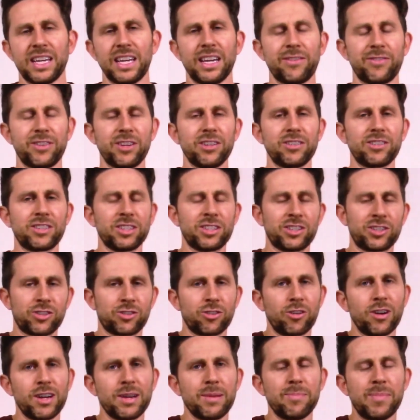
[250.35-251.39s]
If you
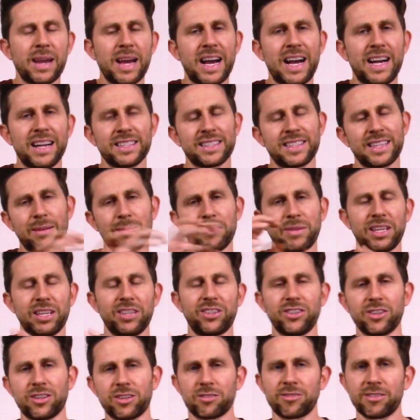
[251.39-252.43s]
destroy mass, that
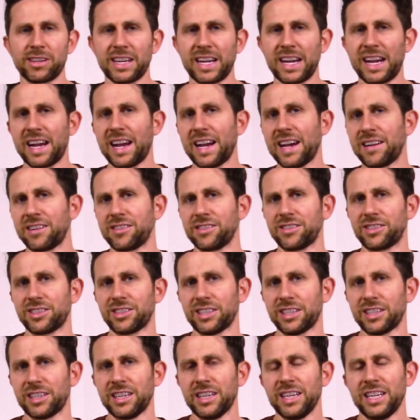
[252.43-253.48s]
means you create
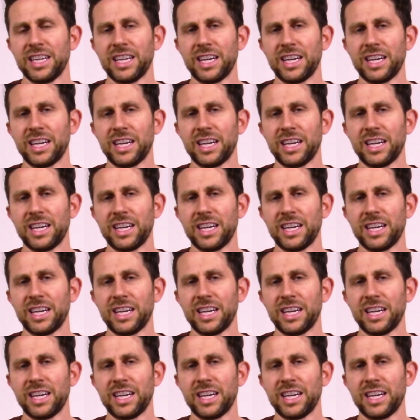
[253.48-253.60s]
energy.